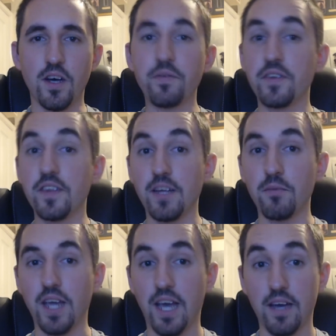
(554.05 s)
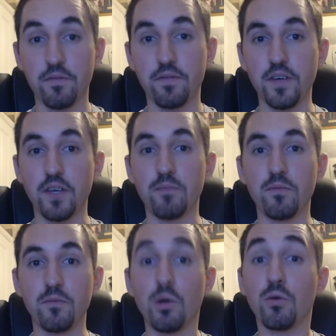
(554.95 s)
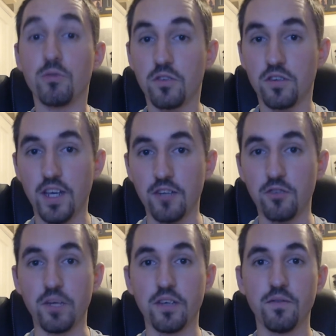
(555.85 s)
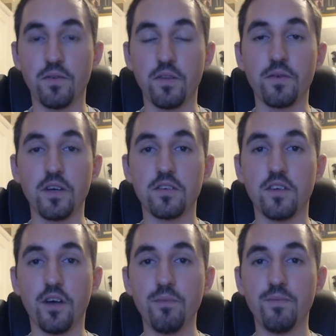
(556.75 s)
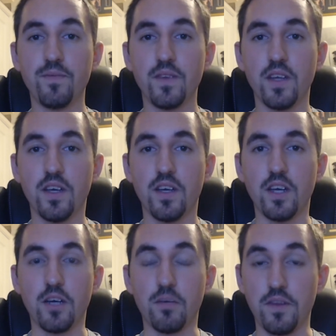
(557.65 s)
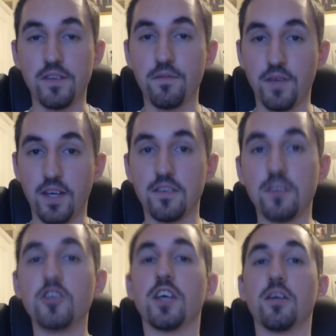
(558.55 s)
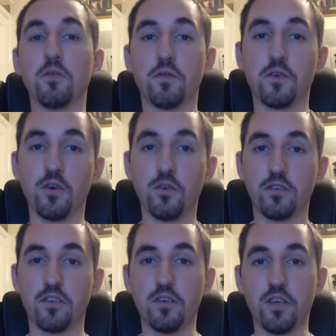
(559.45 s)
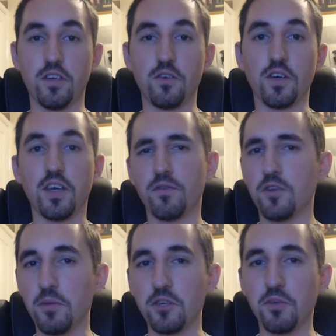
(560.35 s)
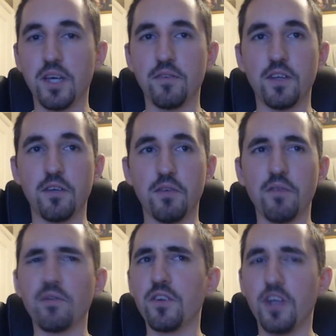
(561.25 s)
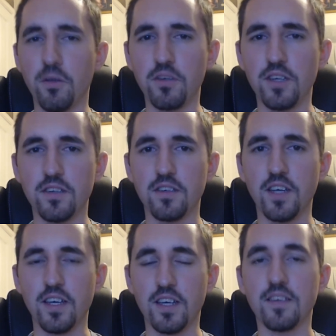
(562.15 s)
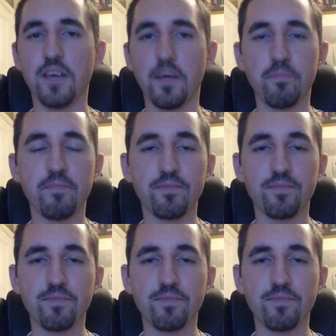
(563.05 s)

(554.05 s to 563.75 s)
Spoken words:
Obviously then we have Waltz entering for the first time, with his face in shadow, of course, to not give too much away, even though everyone knows it's him.